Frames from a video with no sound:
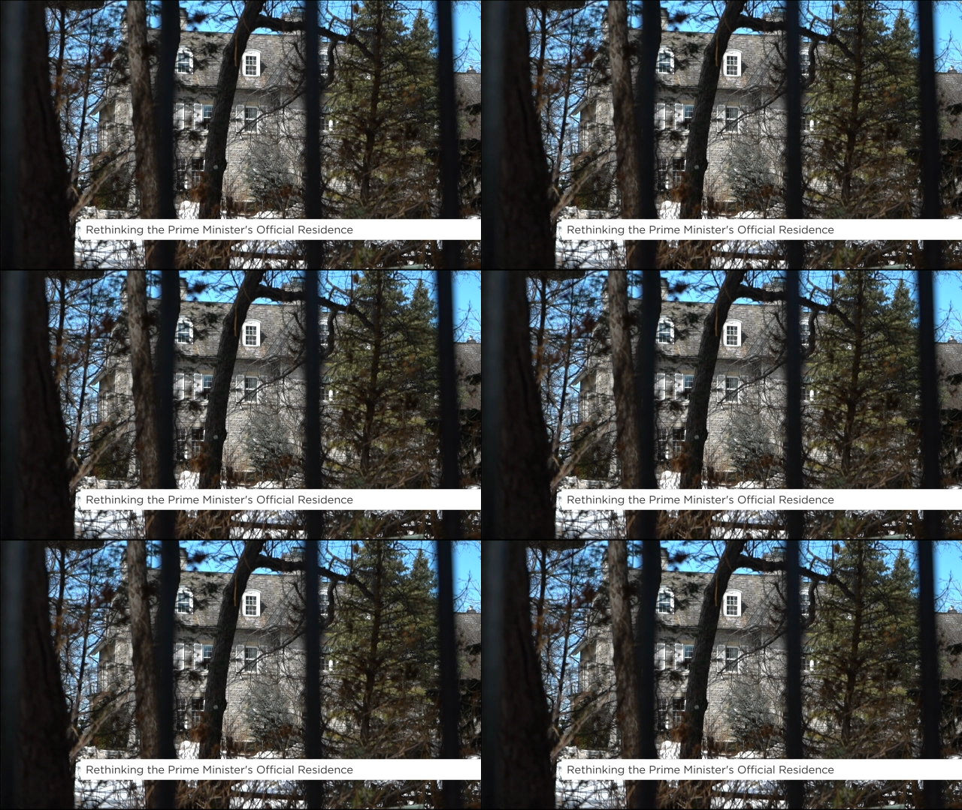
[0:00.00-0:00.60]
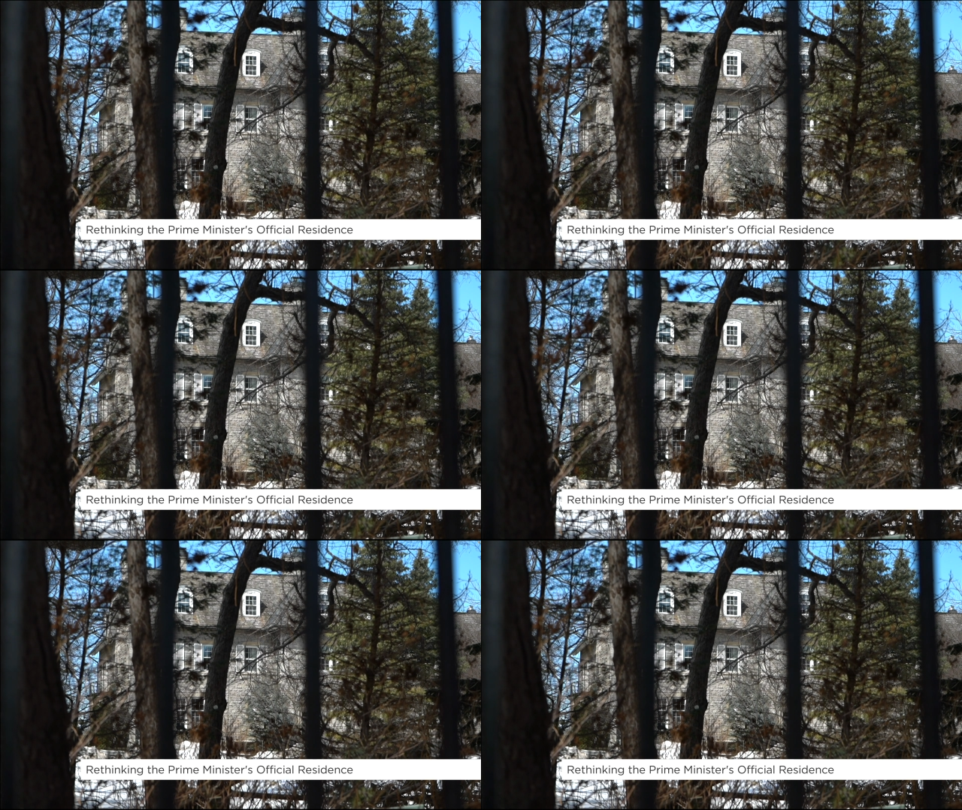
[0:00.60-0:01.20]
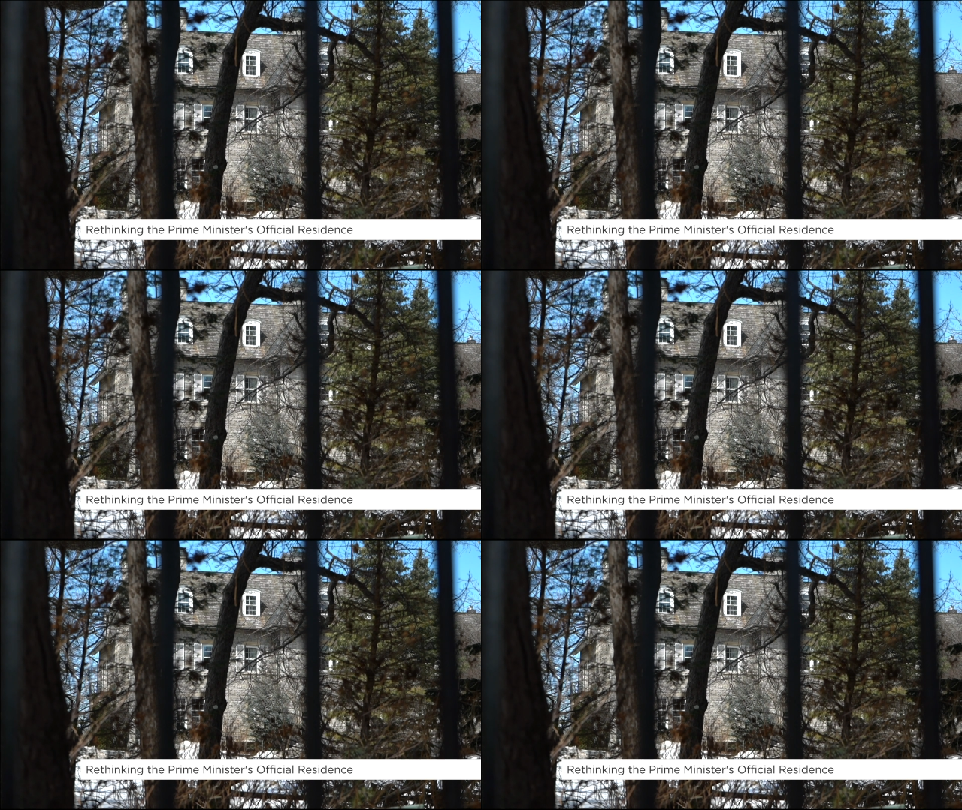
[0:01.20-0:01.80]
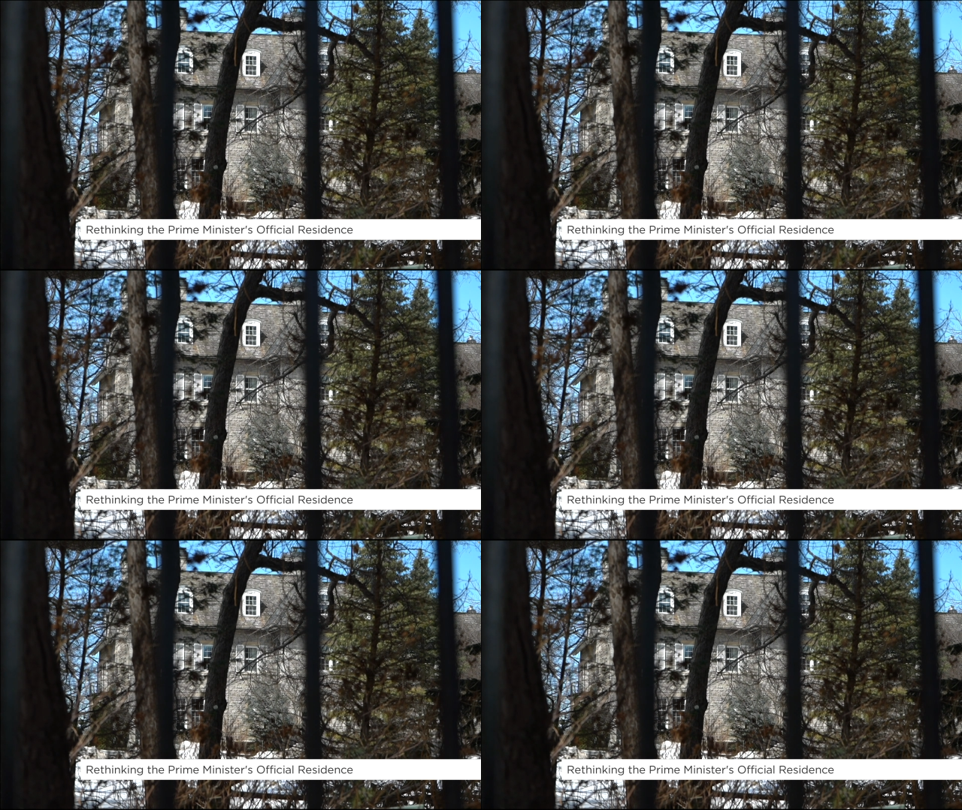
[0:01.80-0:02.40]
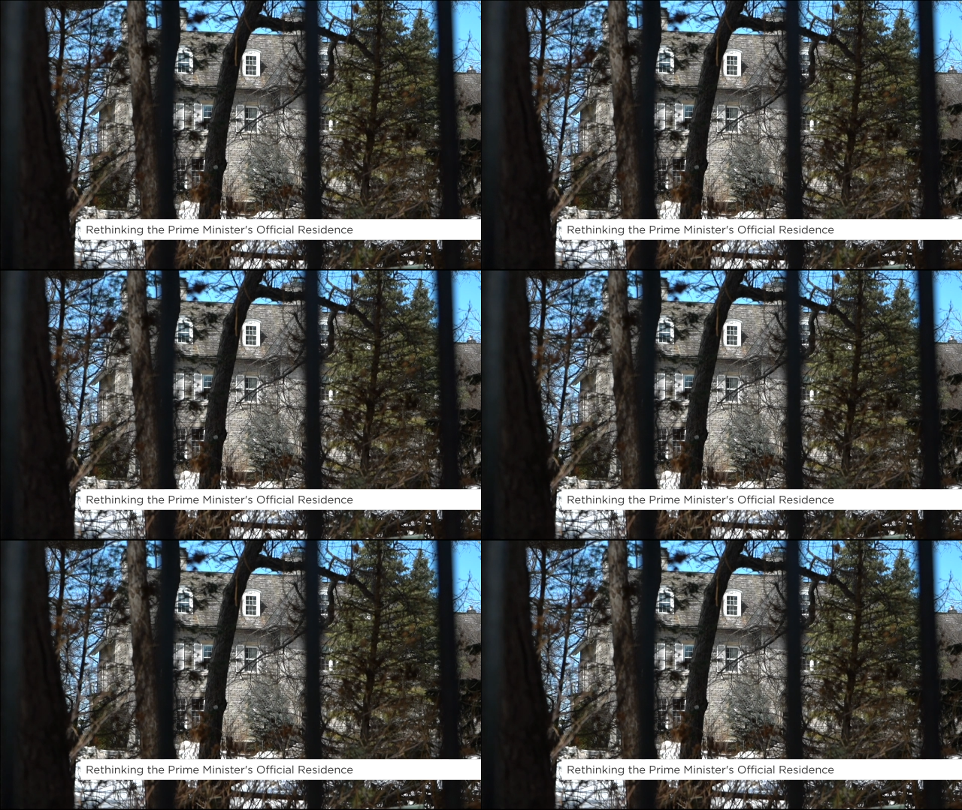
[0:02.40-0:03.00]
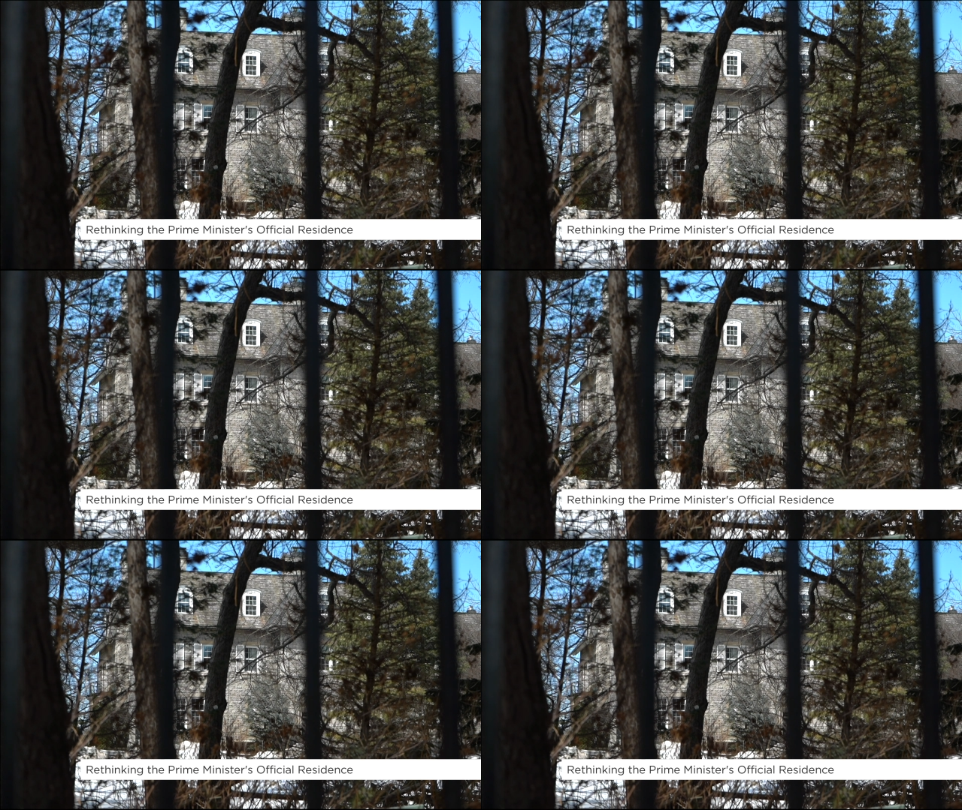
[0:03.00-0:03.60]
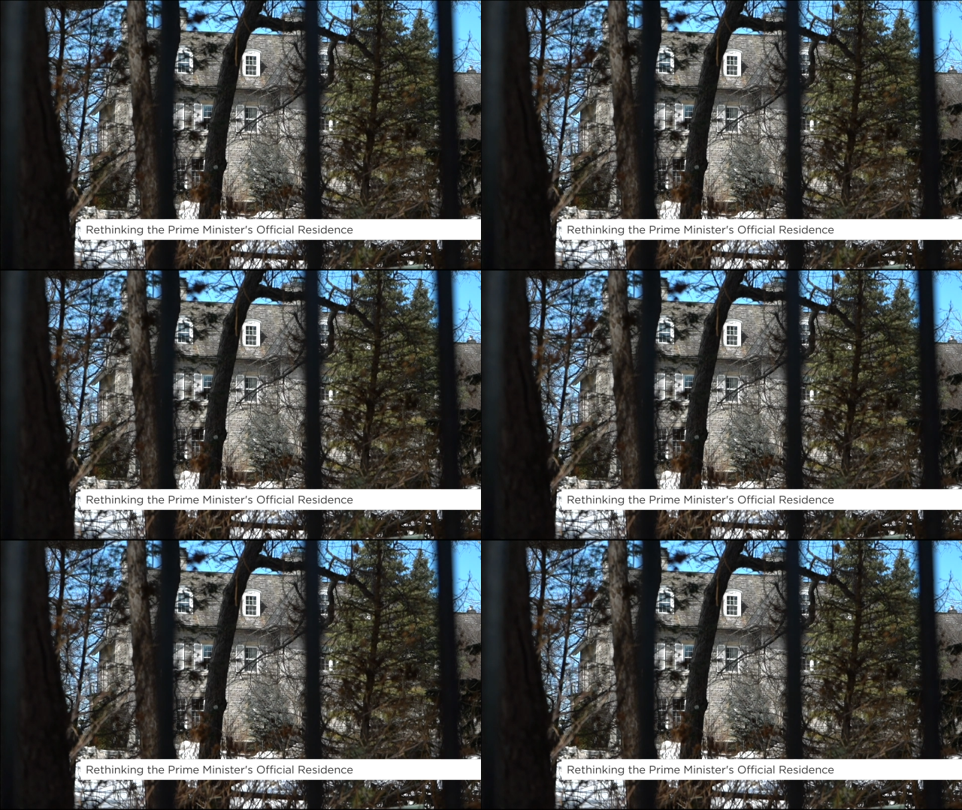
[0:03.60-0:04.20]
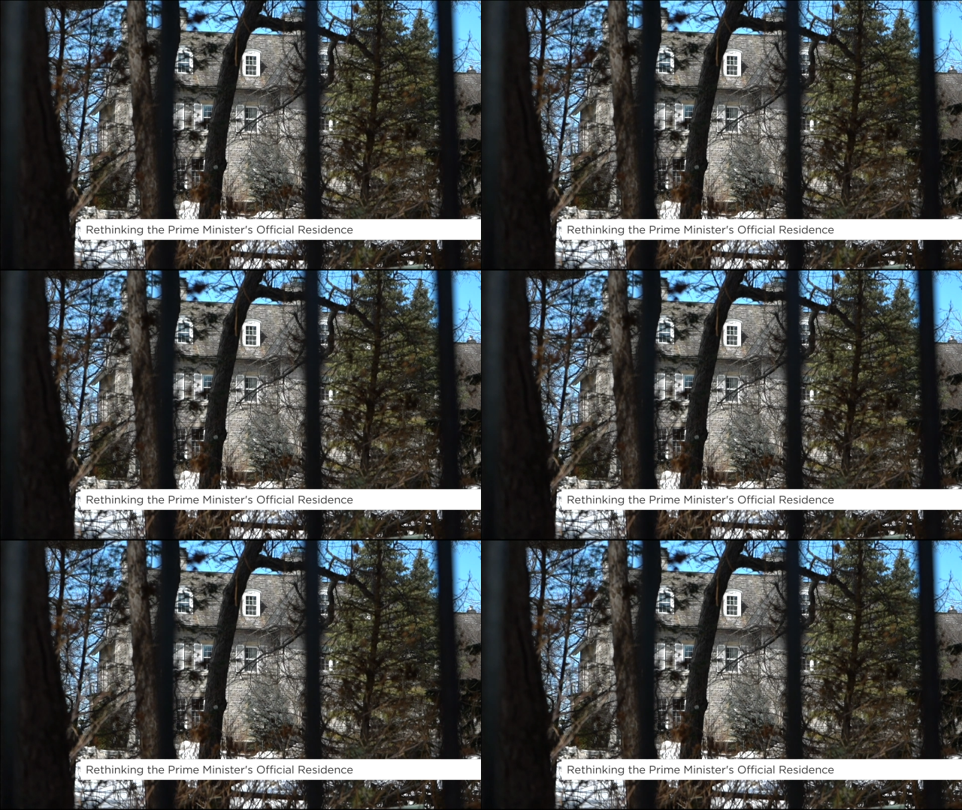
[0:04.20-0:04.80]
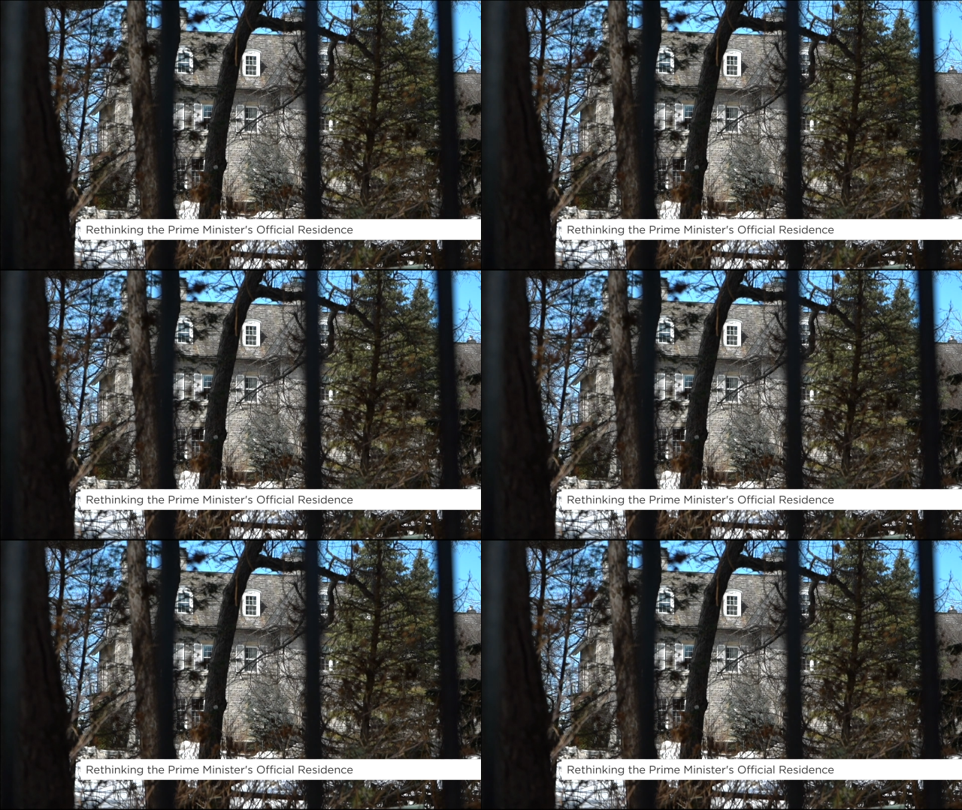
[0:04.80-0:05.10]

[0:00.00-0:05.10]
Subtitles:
(no speaker visible)